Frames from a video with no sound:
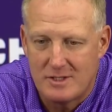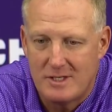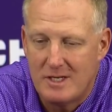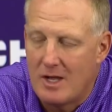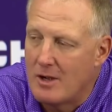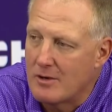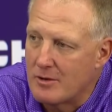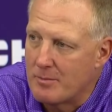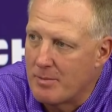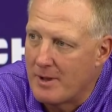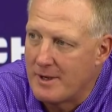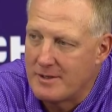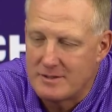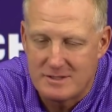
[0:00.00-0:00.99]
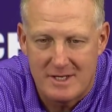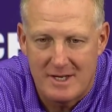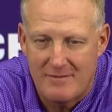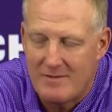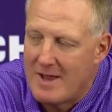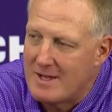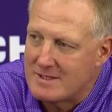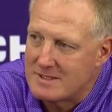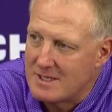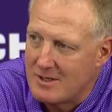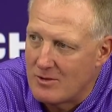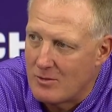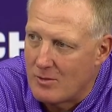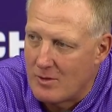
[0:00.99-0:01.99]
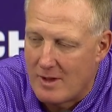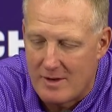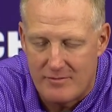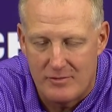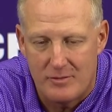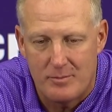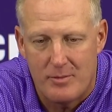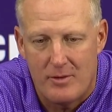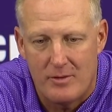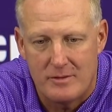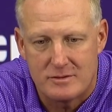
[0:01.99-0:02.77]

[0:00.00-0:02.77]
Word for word: to younger players that have not seen a whole lot of football.